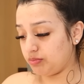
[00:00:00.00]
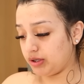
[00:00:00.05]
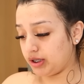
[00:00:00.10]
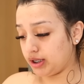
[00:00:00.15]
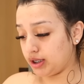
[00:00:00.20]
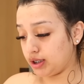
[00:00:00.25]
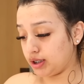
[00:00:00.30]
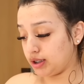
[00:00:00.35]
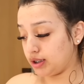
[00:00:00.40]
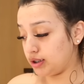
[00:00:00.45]

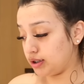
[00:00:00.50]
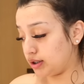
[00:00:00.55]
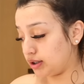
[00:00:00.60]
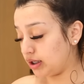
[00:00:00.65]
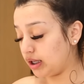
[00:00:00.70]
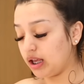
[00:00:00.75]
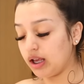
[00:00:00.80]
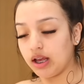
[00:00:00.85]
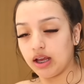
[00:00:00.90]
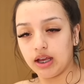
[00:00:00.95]
because
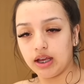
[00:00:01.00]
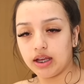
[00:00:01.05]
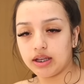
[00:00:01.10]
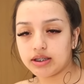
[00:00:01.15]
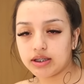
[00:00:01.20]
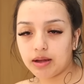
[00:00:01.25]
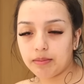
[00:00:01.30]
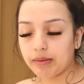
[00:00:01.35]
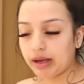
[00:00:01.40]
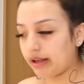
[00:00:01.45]

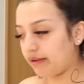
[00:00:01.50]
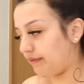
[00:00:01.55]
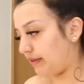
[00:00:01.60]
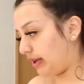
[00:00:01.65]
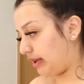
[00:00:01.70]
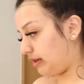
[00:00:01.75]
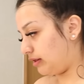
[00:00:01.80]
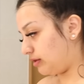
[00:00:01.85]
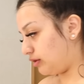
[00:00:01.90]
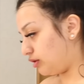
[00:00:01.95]
it's not my
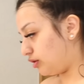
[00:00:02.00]
event.